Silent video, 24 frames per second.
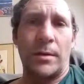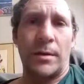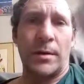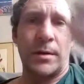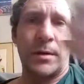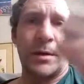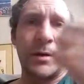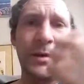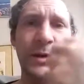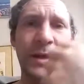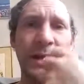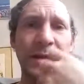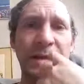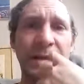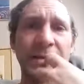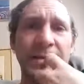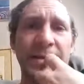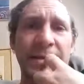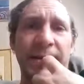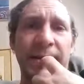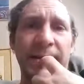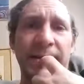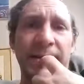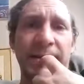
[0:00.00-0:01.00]
in
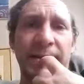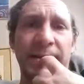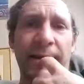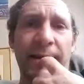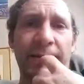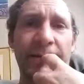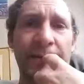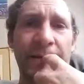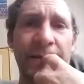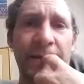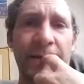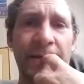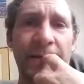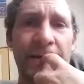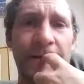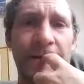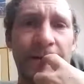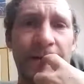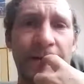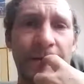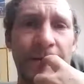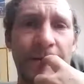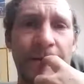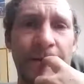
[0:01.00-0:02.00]
1987,
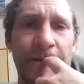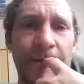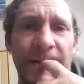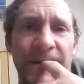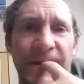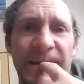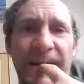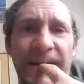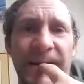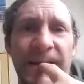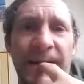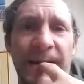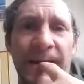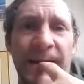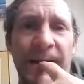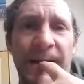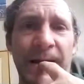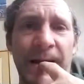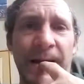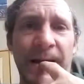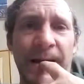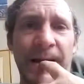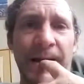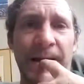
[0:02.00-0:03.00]
which I think
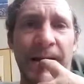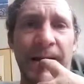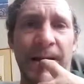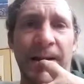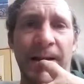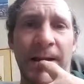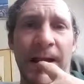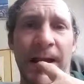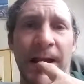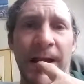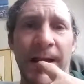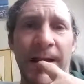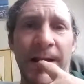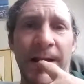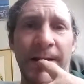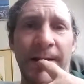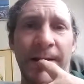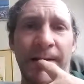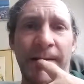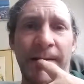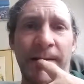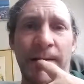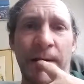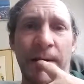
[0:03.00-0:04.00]
Glad,
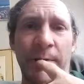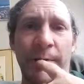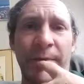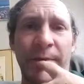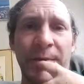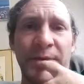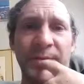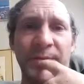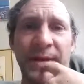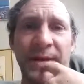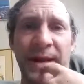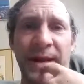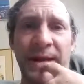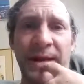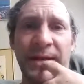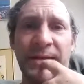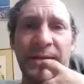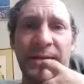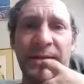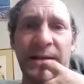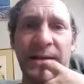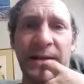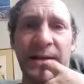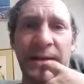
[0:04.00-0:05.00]
Garbage
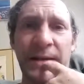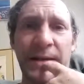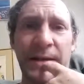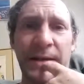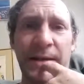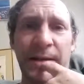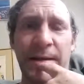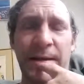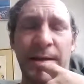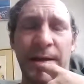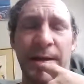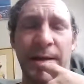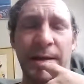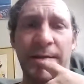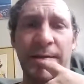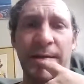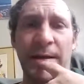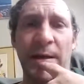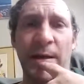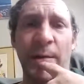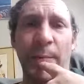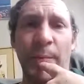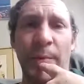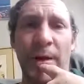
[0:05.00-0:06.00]
Bags, and
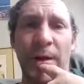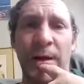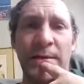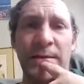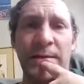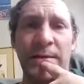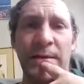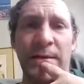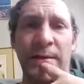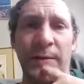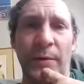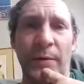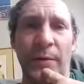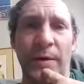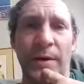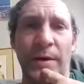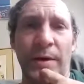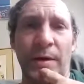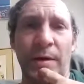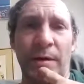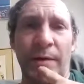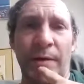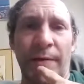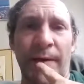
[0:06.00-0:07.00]
Tom Bosley were
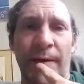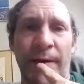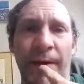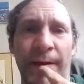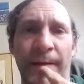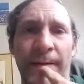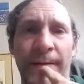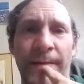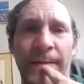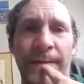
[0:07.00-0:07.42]
in on that.